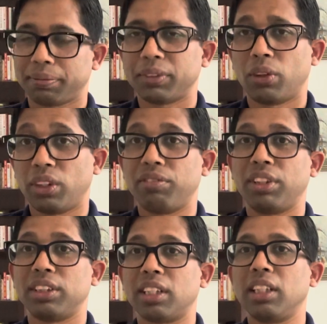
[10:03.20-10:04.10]
on a
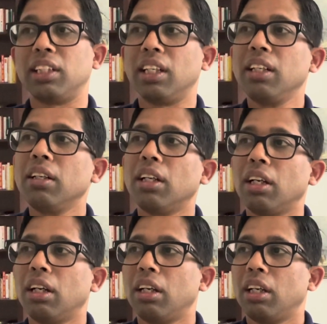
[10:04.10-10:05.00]
very sunny day.
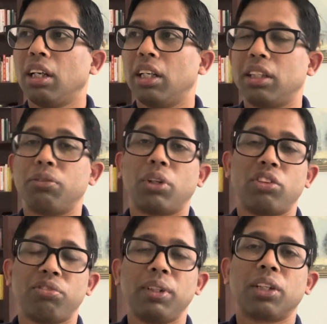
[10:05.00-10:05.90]
And one
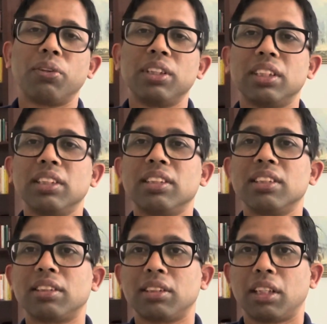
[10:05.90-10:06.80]
of my acquaintances